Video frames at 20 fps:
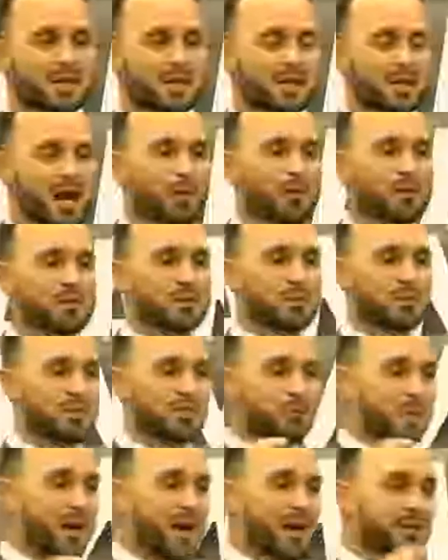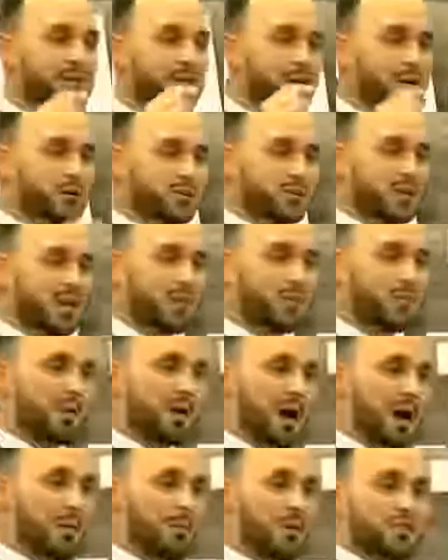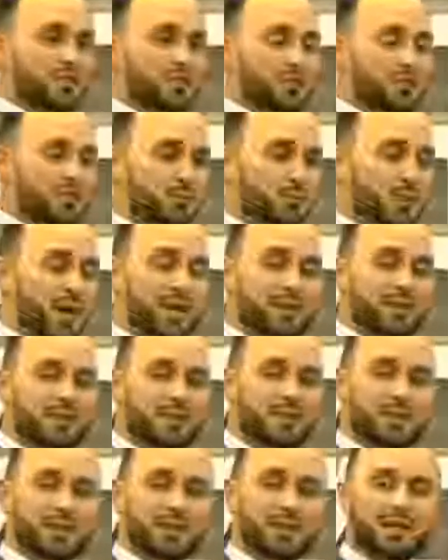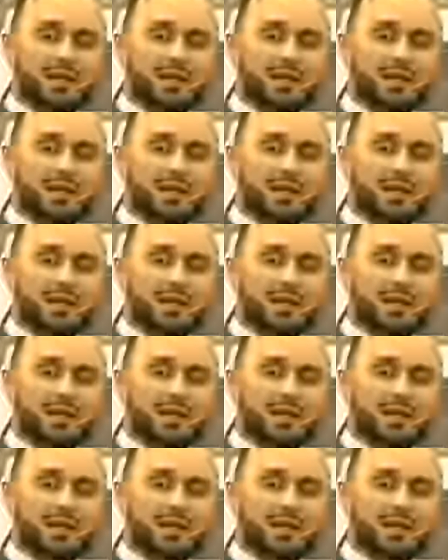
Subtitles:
Now, when your respect goes up, how much you respect it